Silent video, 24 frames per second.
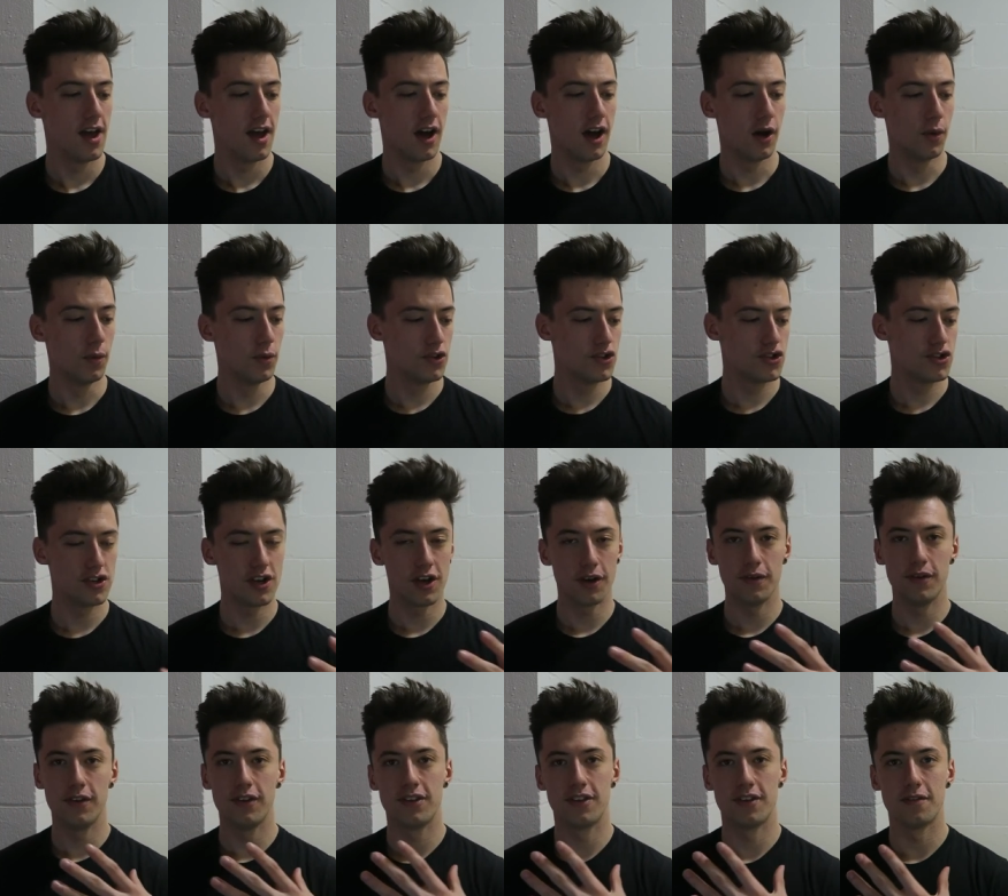I will show
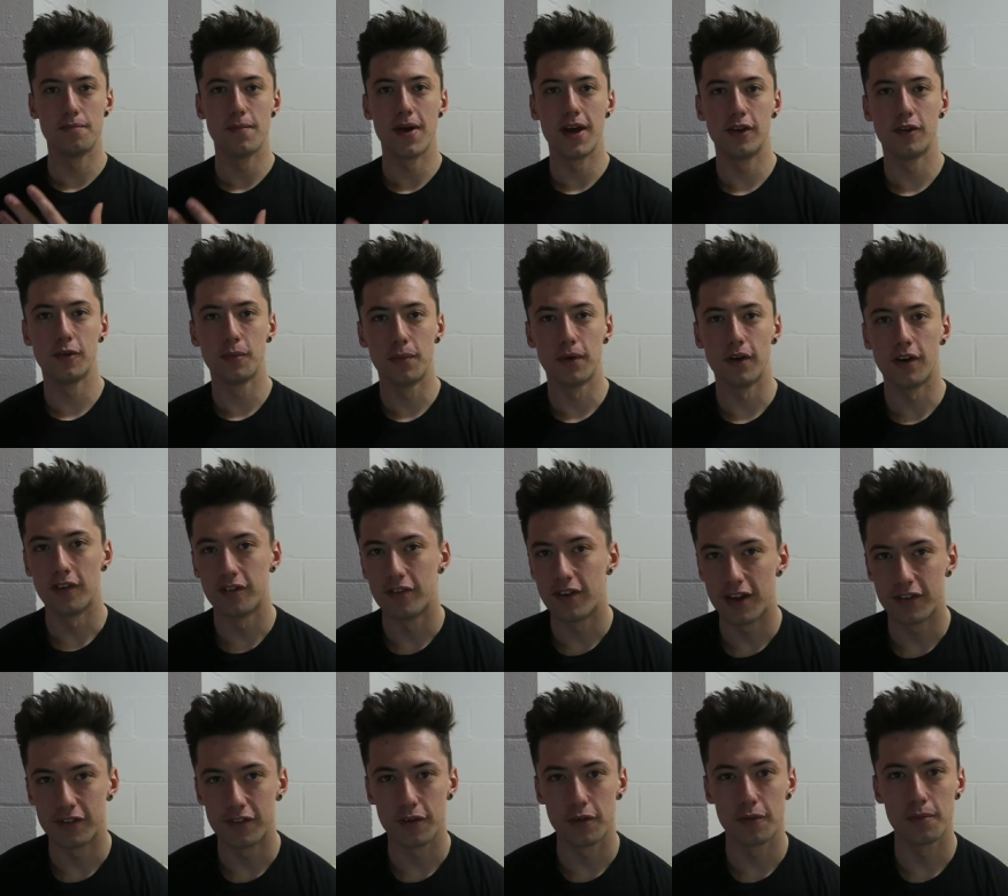you the medal but I've
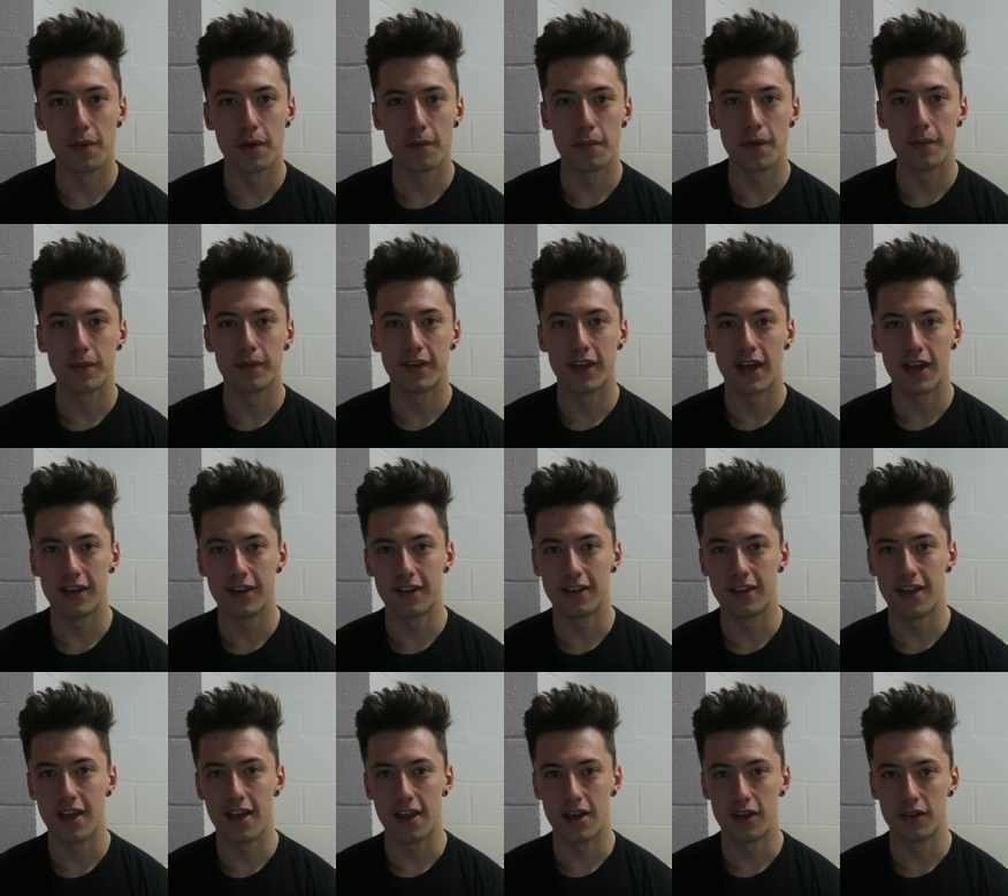left it with my mum and dad
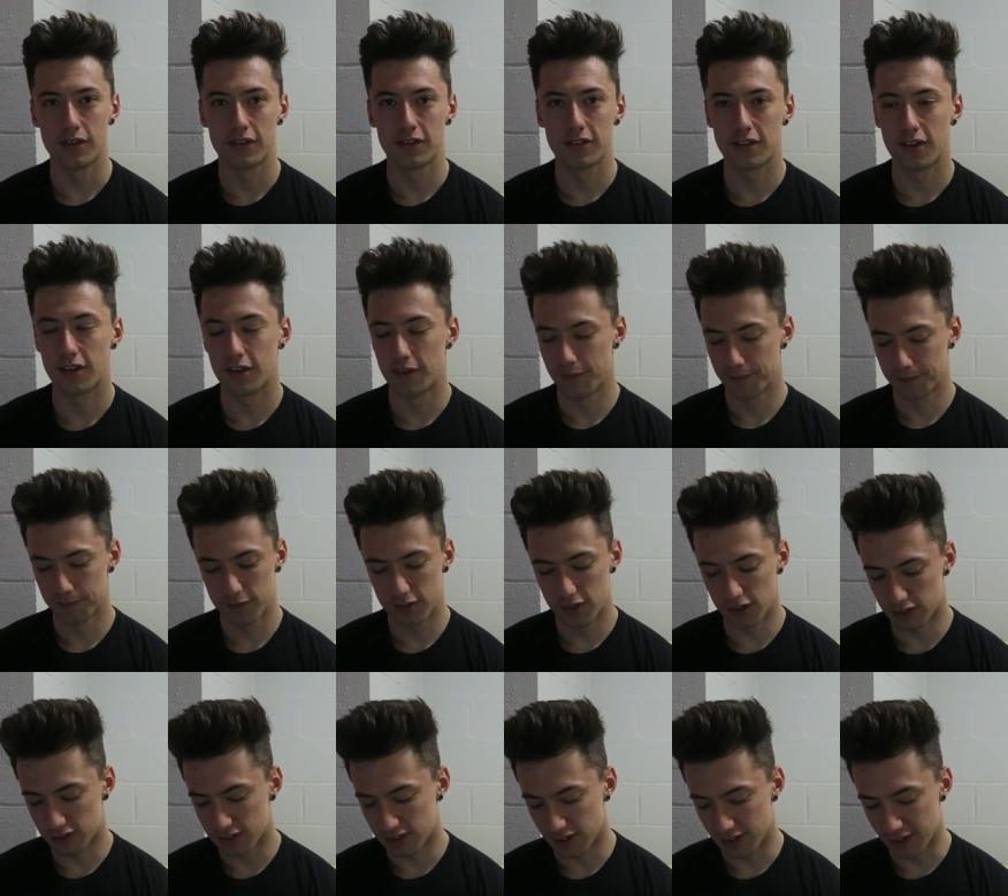in their house
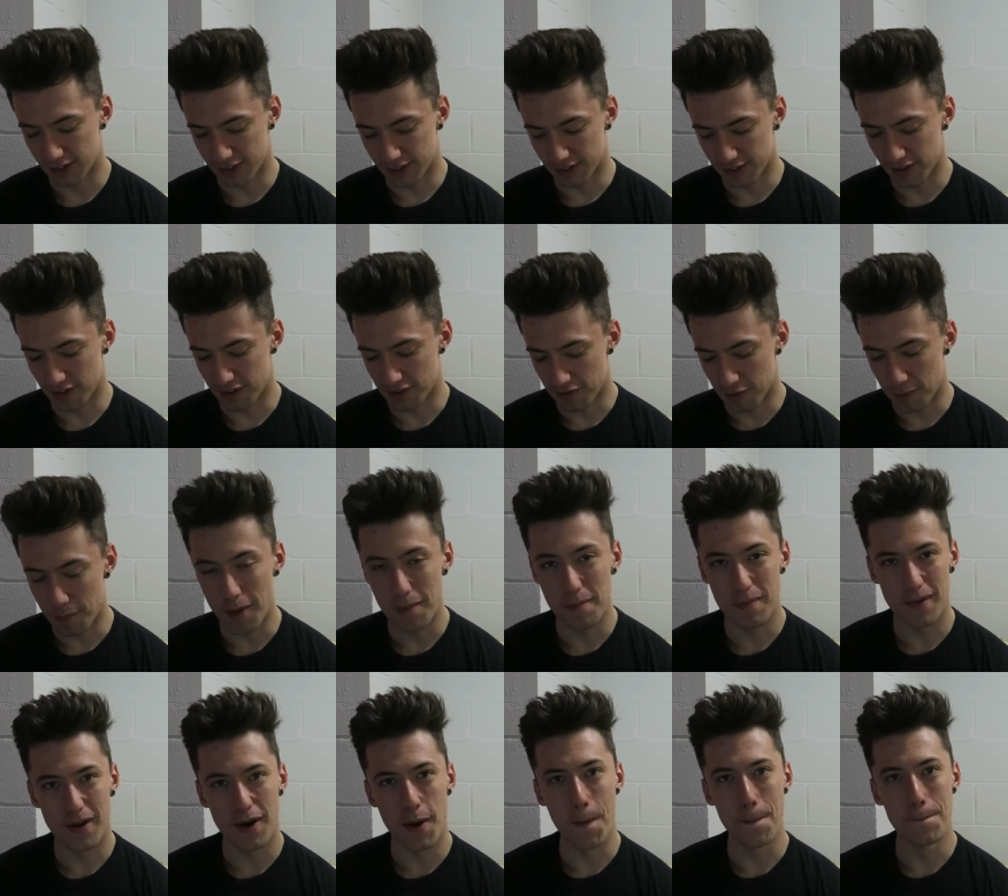just so they can like,
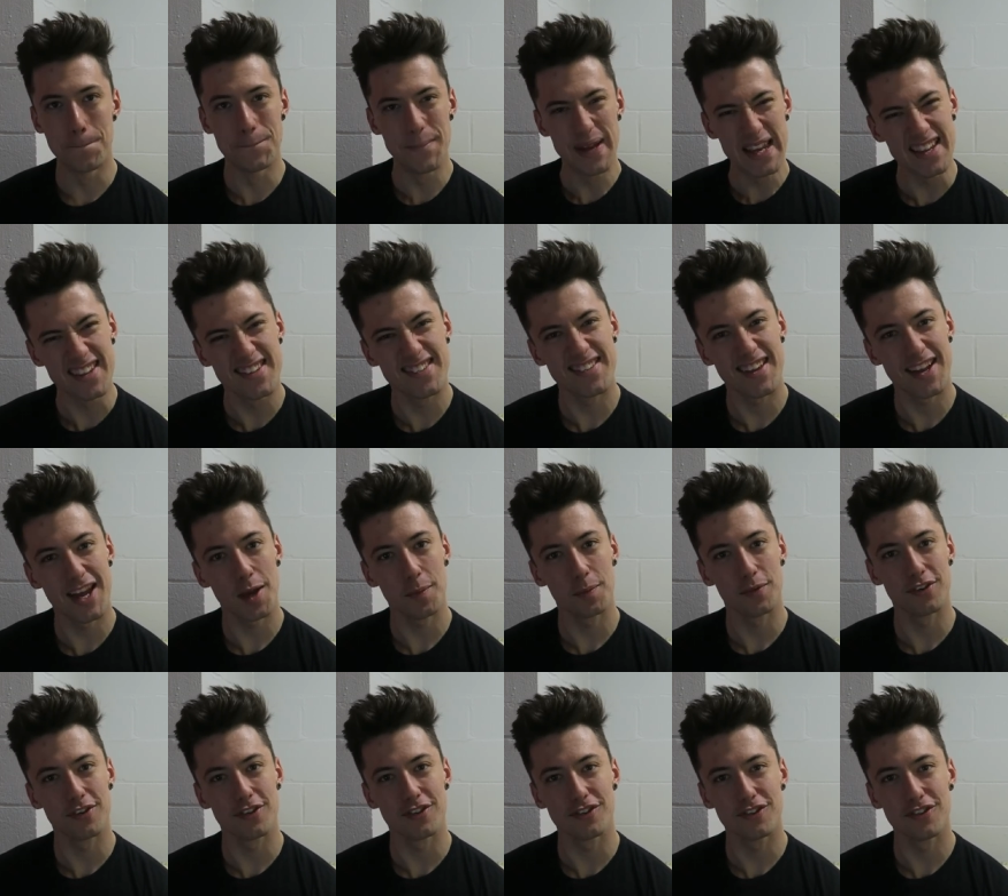remember how beast I am
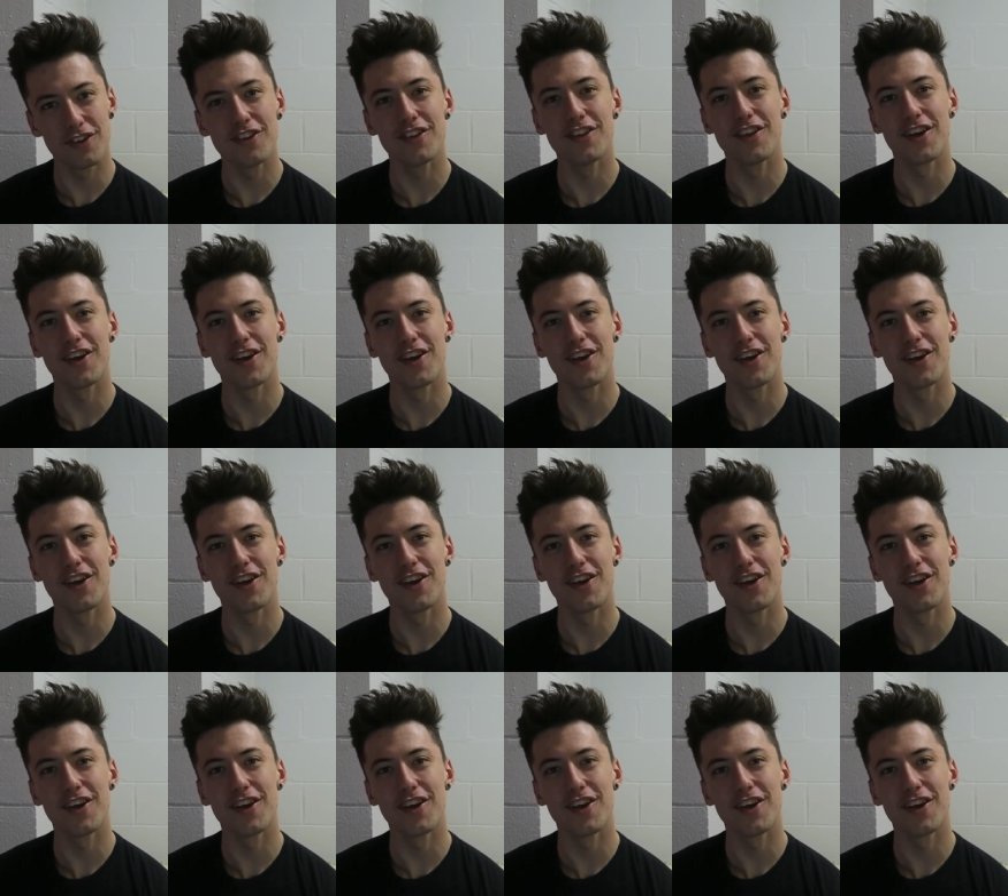as a son